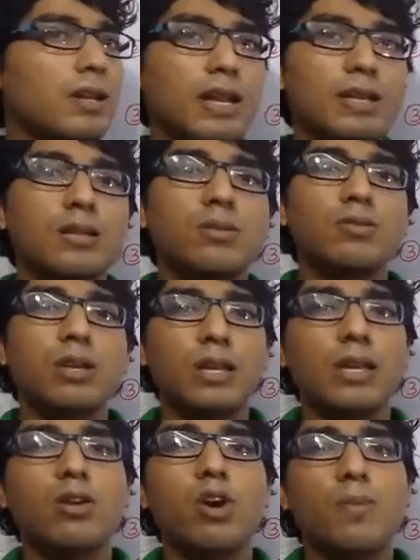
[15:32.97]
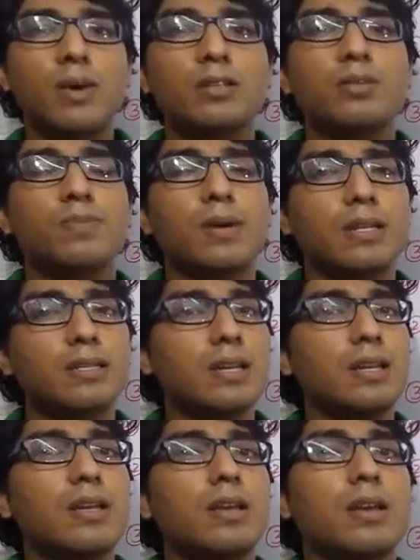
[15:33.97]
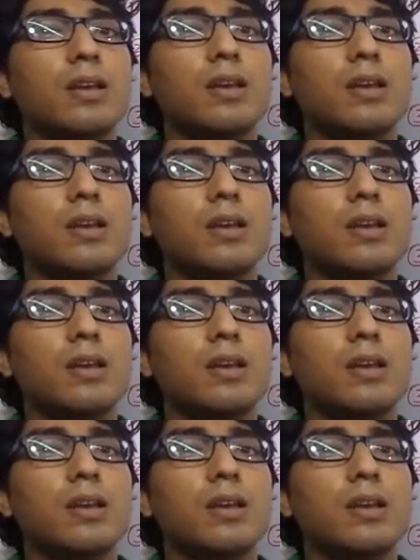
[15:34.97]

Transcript: relating to the e-commerce person,